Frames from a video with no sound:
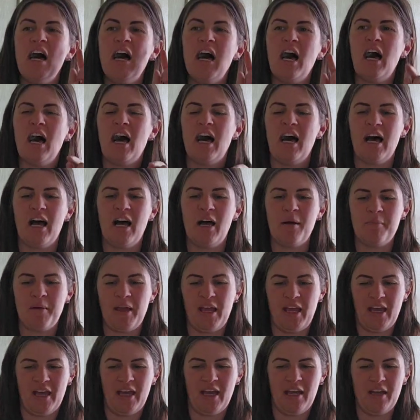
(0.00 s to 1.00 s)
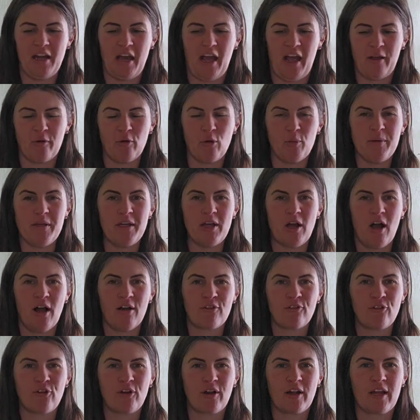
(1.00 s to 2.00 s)
And I will be
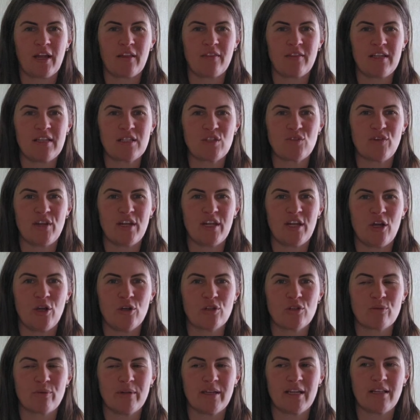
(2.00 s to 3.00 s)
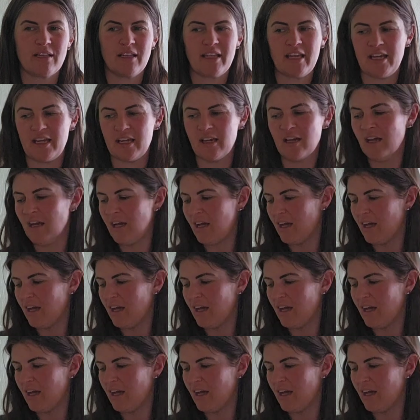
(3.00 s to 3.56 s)
offering these videos weekly.